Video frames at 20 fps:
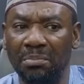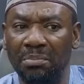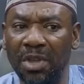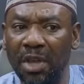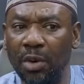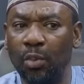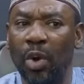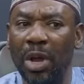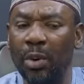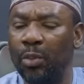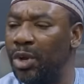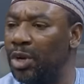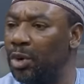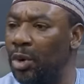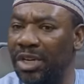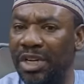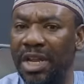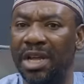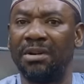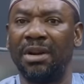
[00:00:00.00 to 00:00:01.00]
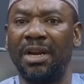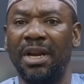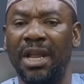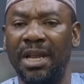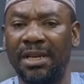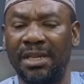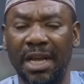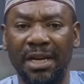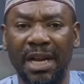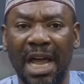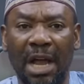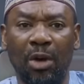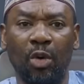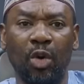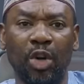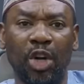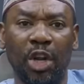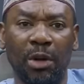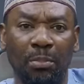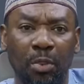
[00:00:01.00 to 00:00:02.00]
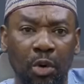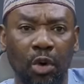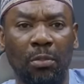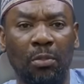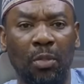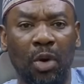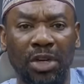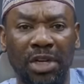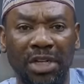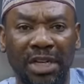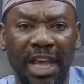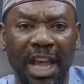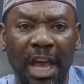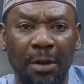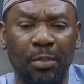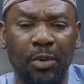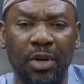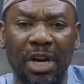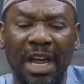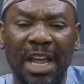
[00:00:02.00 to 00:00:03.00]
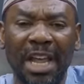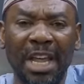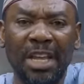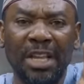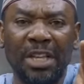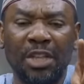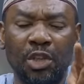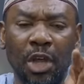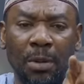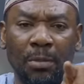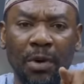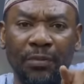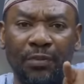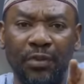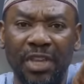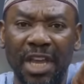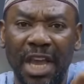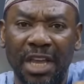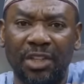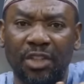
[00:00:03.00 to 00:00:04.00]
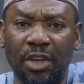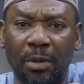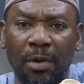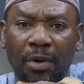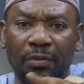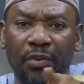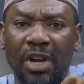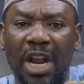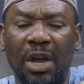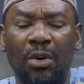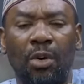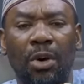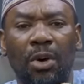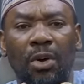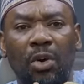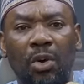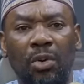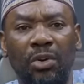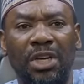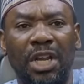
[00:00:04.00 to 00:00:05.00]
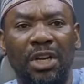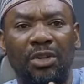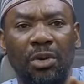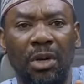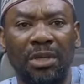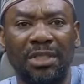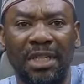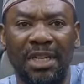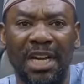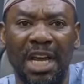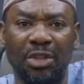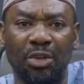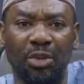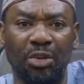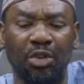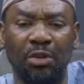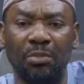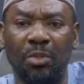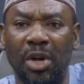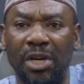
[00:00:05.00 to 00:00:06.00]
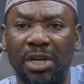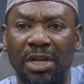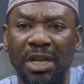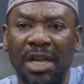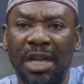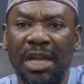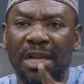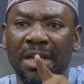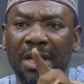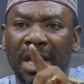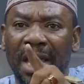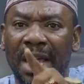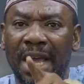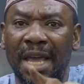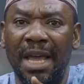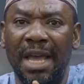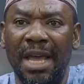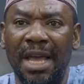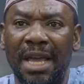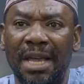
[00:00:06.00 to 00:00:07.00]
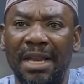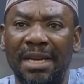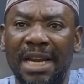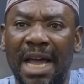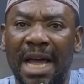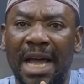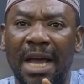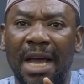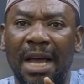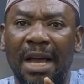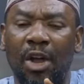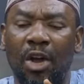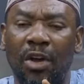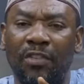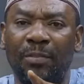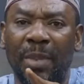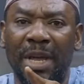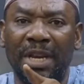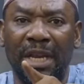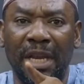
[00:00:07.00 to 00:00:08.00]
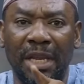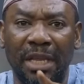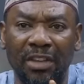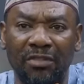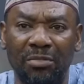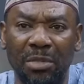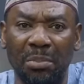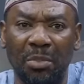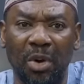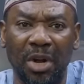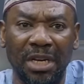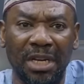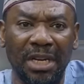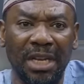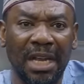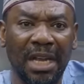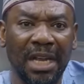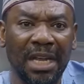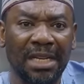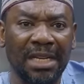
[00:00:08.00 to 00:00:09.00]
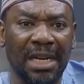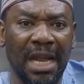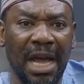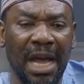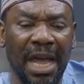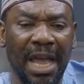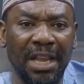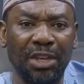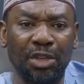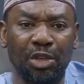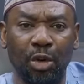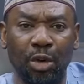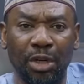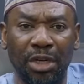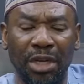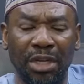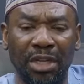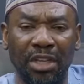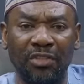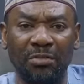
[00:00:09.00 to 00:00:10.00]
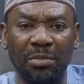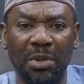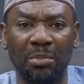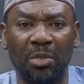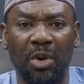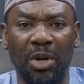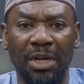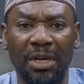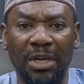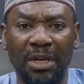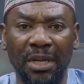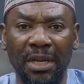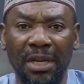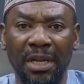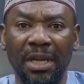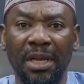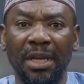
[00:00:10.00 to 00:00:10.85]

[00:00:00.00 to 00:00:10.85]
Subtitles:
Me, when we know they're related, I go they borrow money, they help now. Some of them go they talk say na juju money, na government they give me money, na NGO they give me money.